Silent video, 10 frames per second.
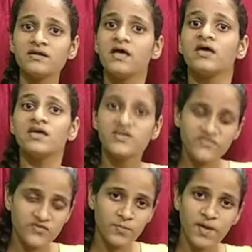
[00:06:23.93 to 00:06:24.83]
If you
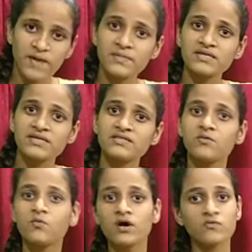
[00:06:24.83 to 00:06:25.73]
pay money, the
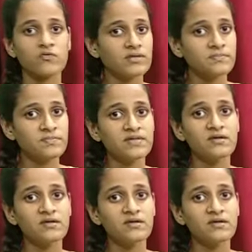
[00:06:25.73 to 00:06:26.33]
work will be